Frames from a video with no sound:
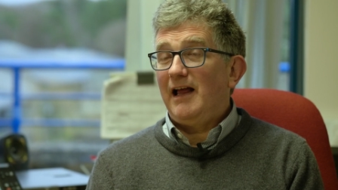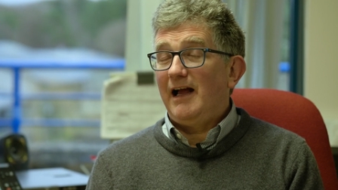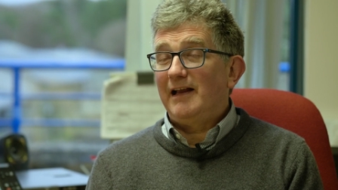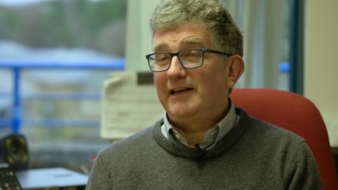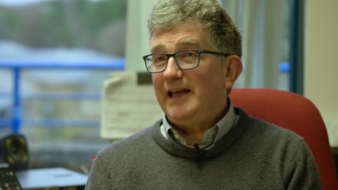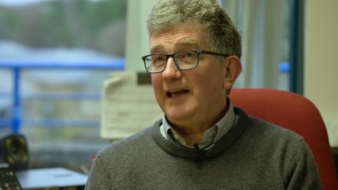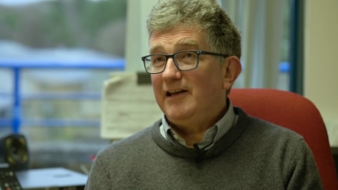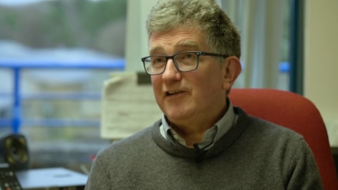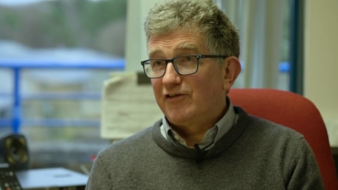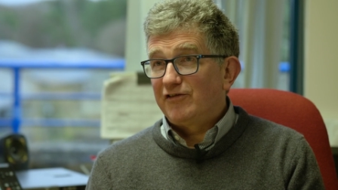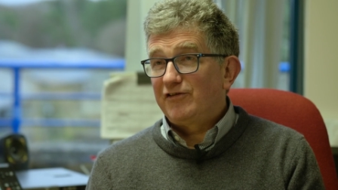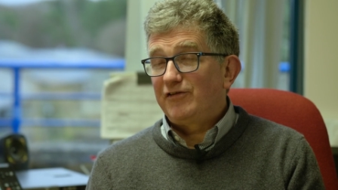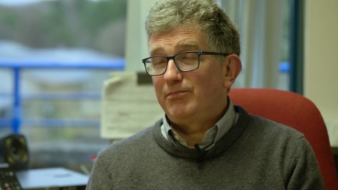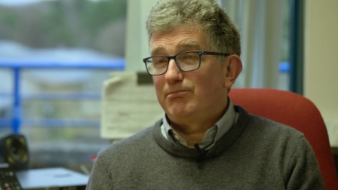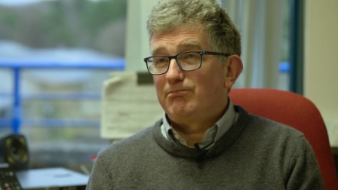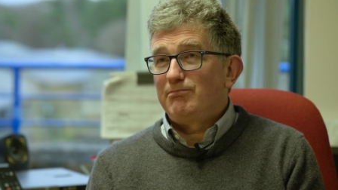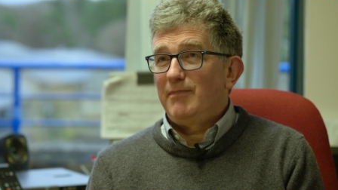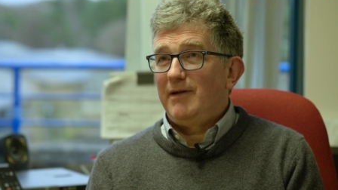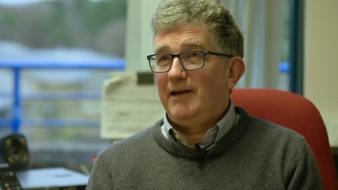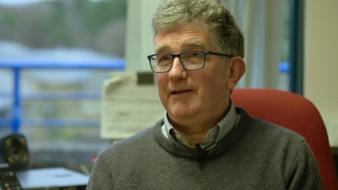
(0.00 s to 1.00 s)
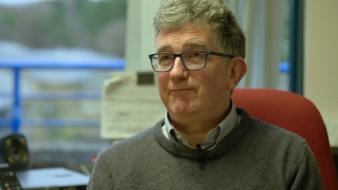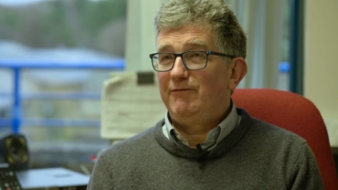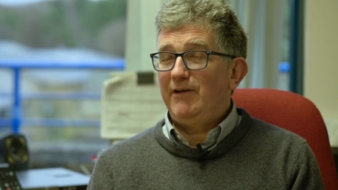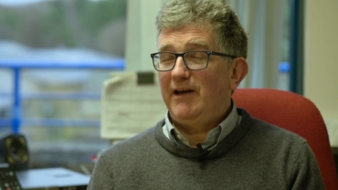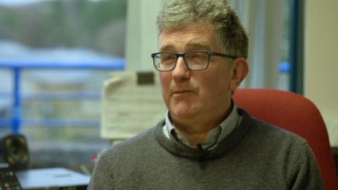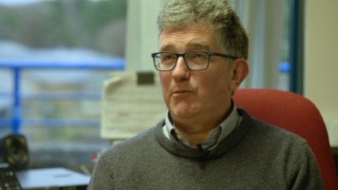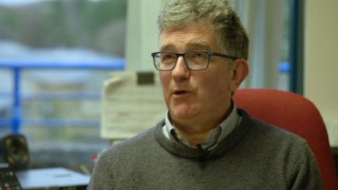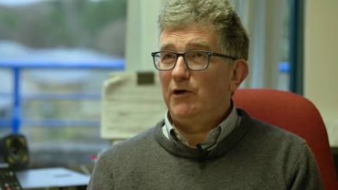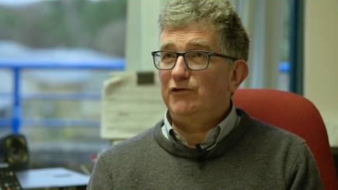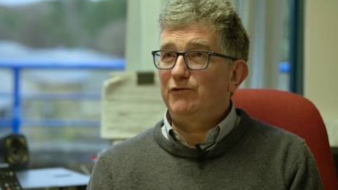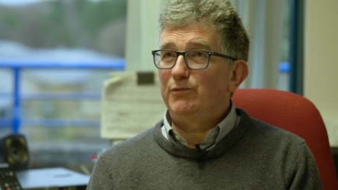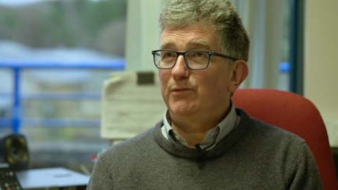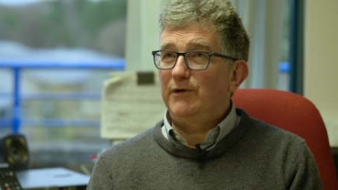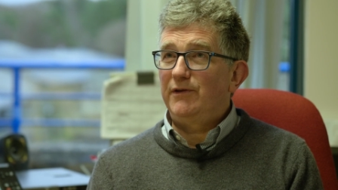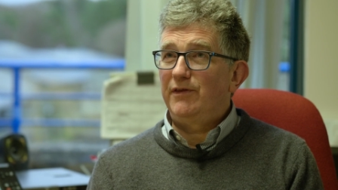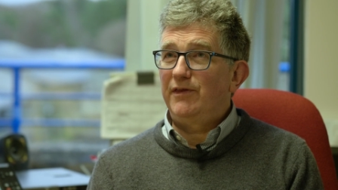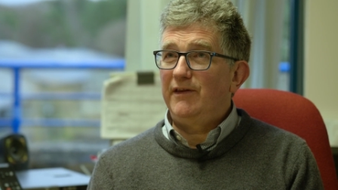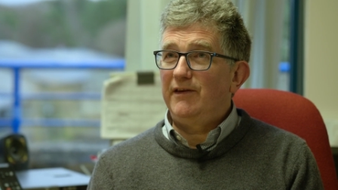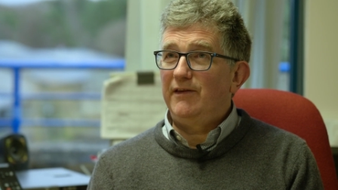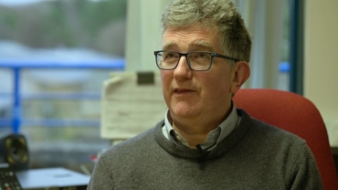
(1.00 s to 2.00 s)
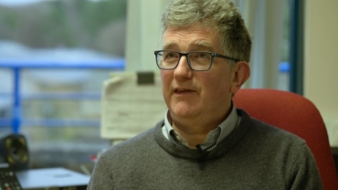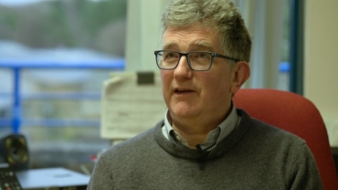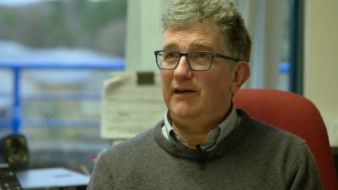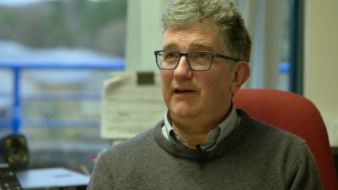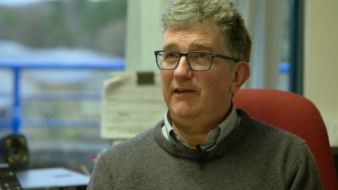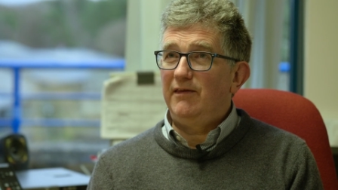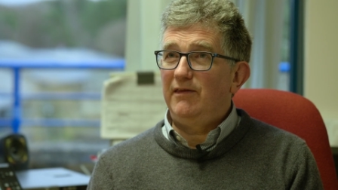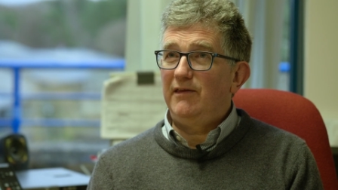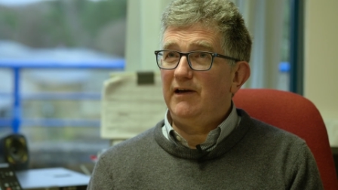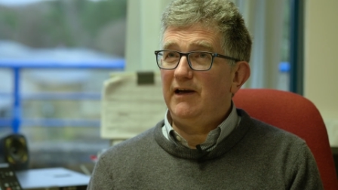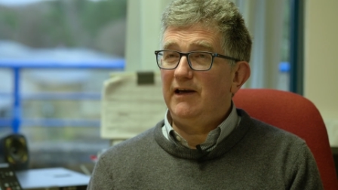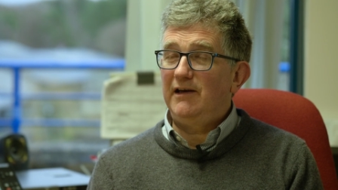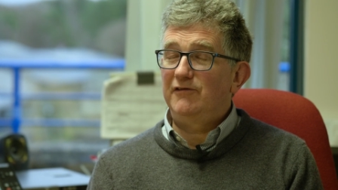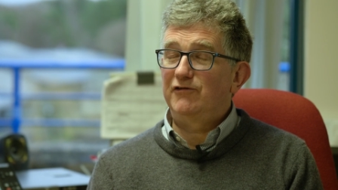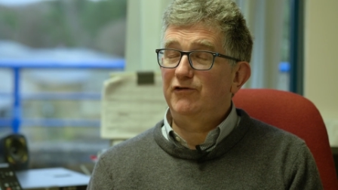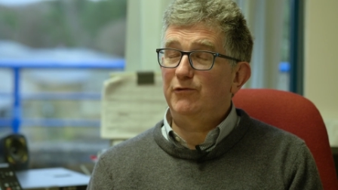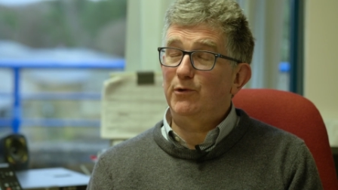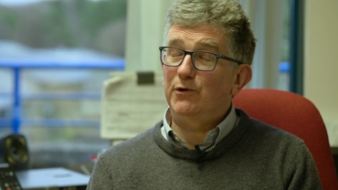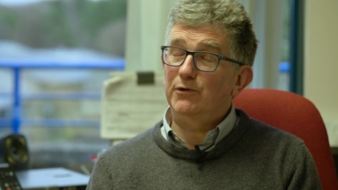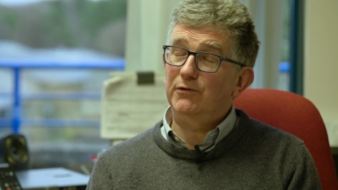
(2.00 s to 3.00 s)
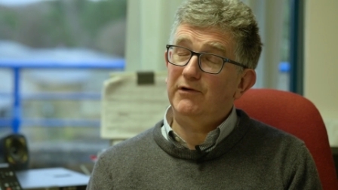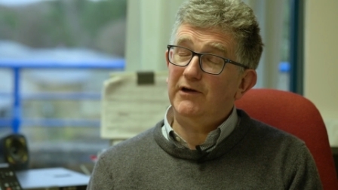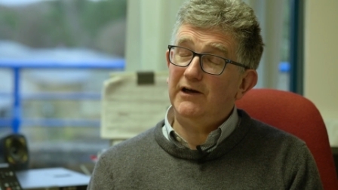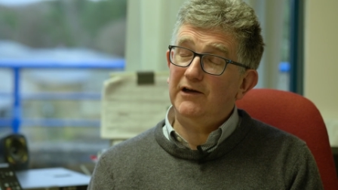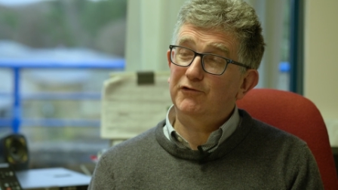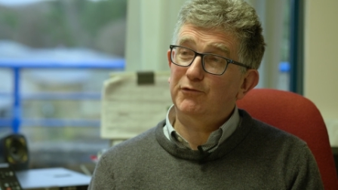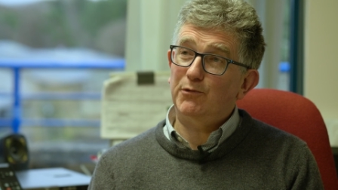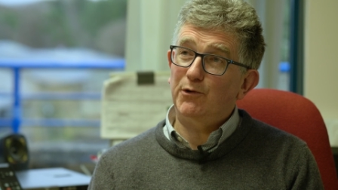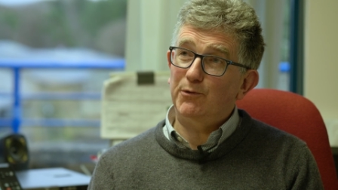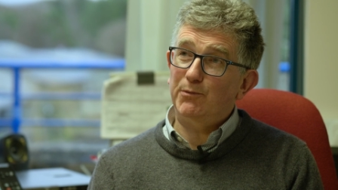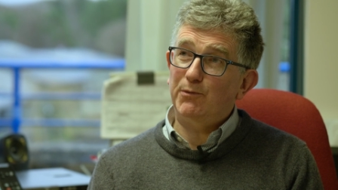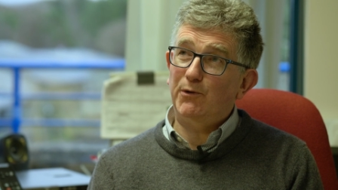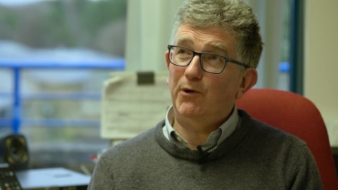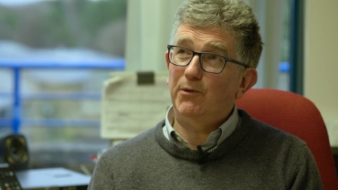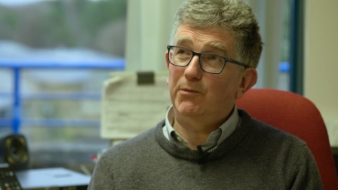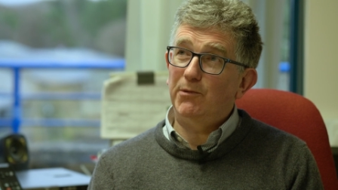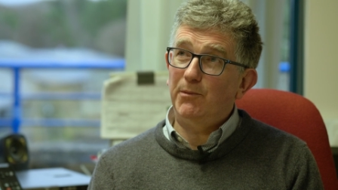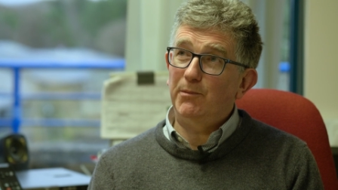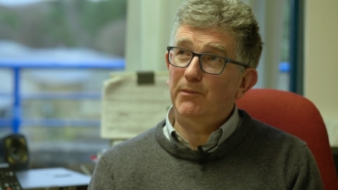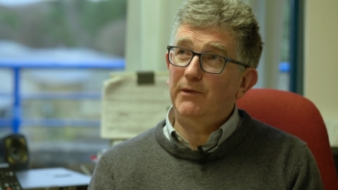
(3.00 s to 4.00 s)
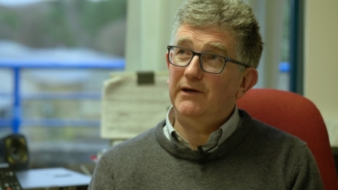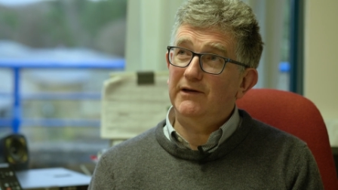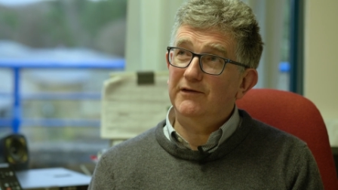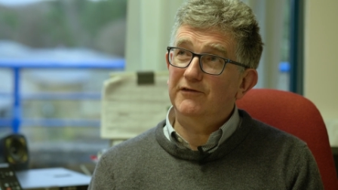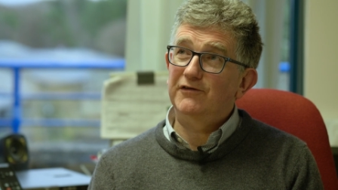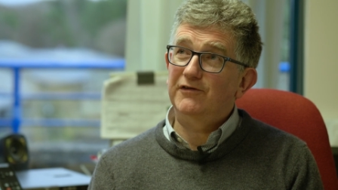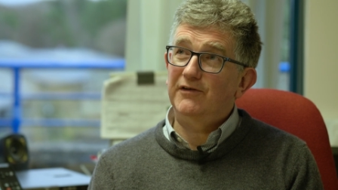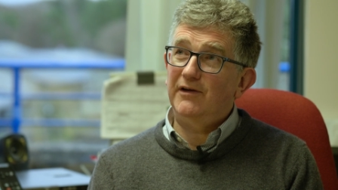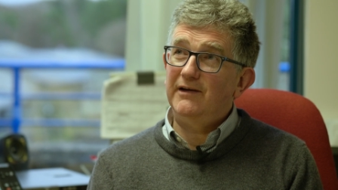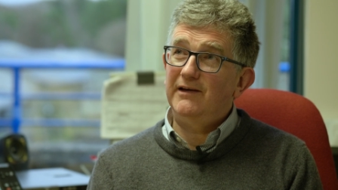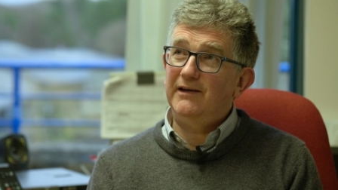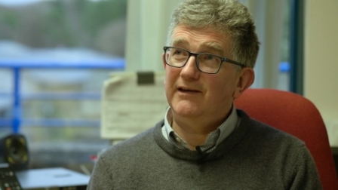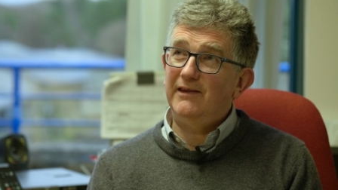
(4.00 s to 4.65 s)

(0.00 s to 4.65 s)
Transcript: I guess very much with the, the, the, red squirrel, grey squirrel problem is,